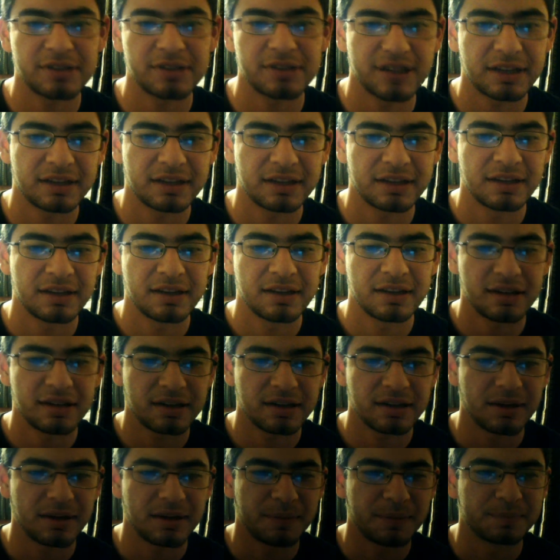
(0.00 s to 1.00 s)
that
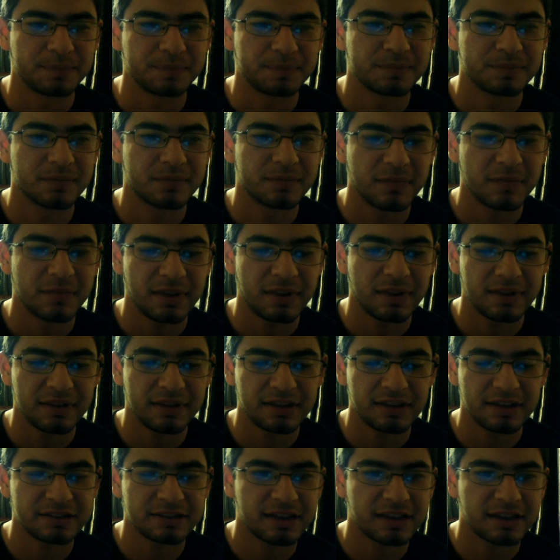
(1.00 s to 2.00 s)
he
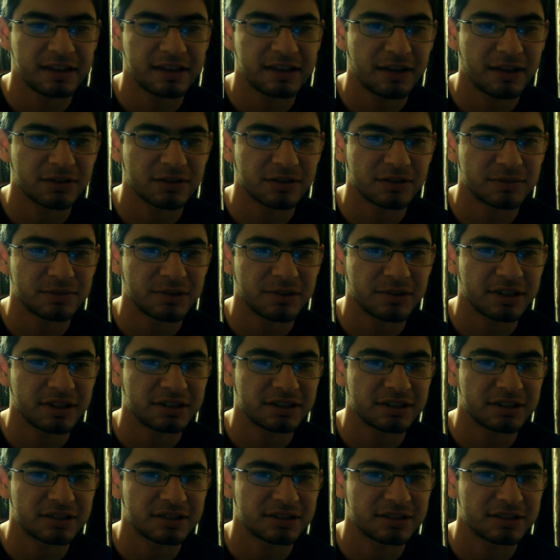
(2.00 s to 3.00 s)
thinks that that was more than
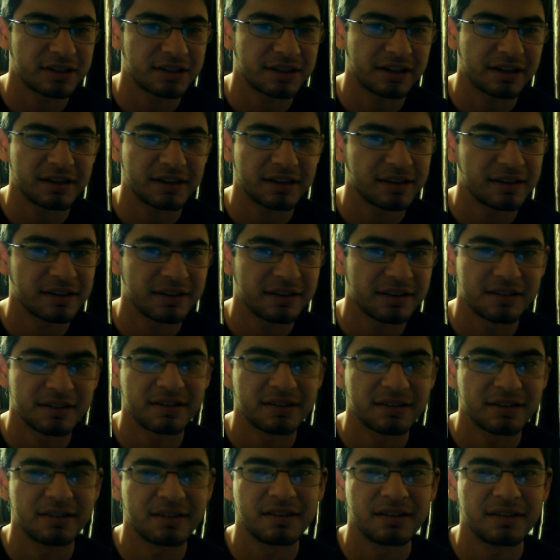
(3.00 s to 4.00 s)
just like
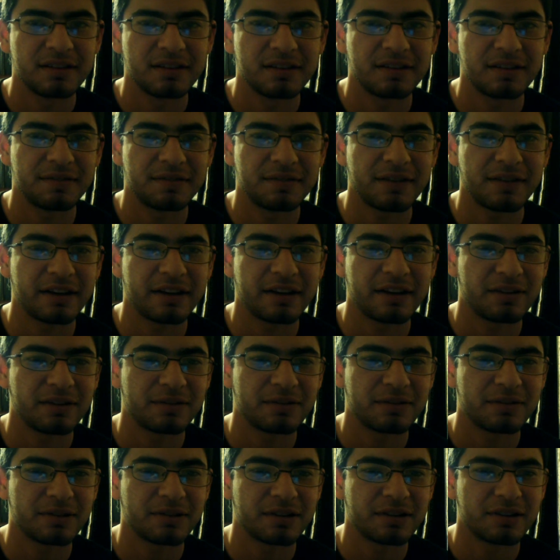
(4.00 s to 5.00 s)
a fight
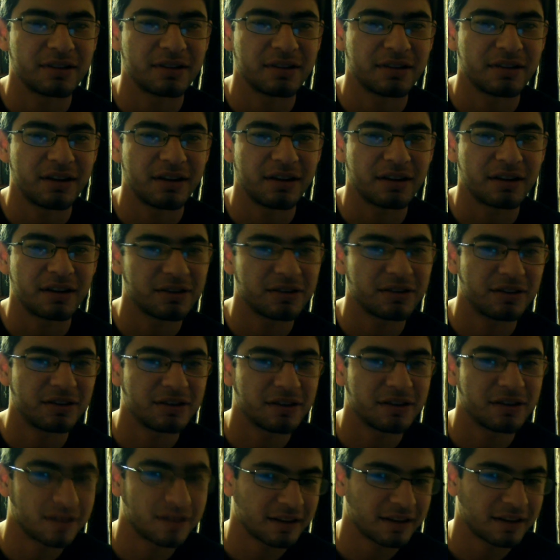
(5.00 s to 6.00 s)
over alcohol
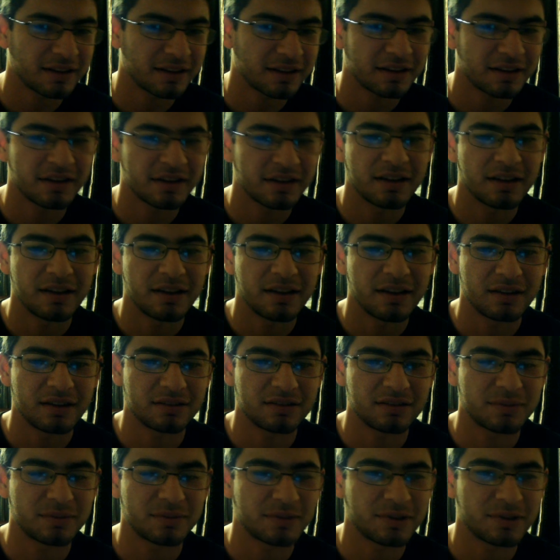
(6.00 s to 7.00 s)
or anything. It
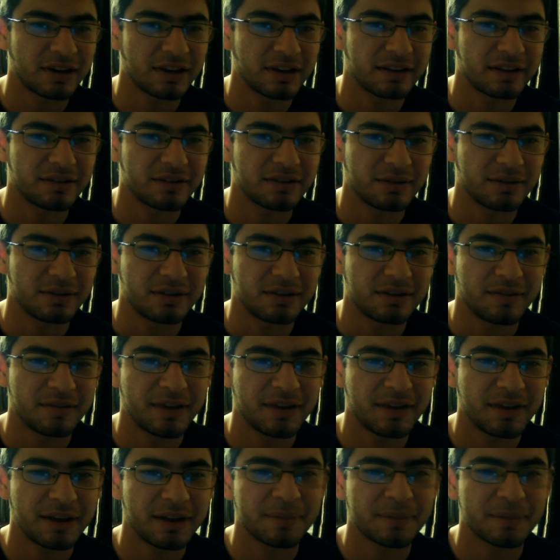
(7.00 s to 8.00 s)
was more like to
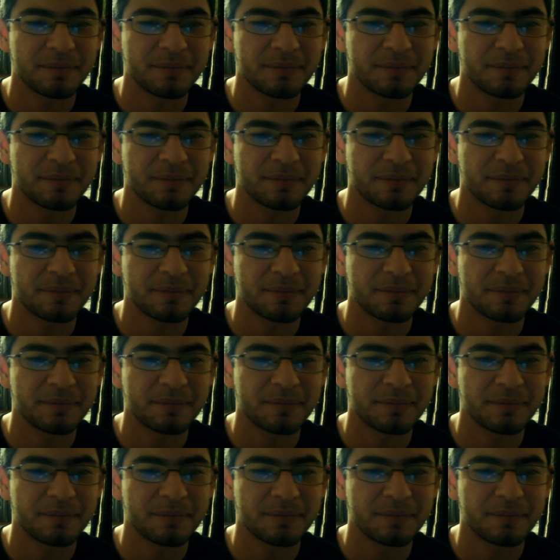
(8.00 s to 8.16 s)
intimidate